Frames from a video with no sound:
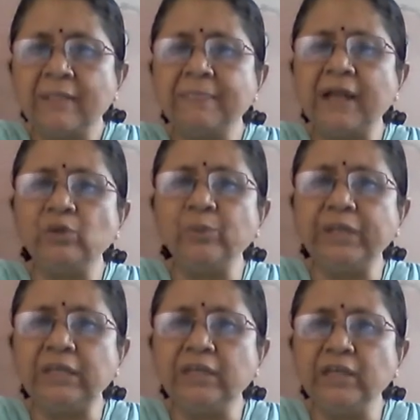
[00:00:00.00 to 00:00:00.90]
that
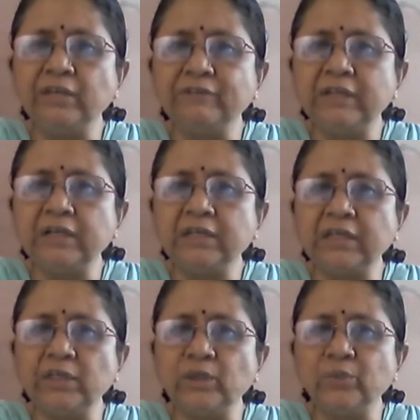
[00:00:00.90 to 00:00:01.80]
we leave the
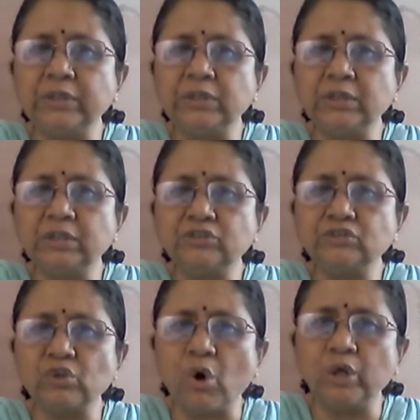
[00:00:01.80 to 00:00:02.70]

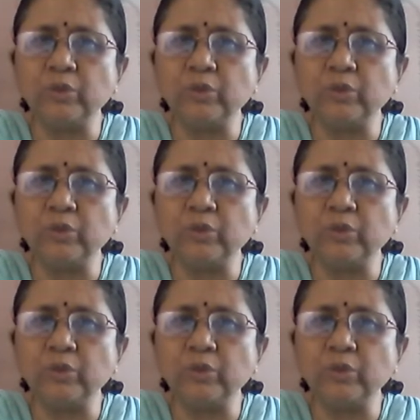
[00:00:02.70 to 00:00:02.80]
keywords or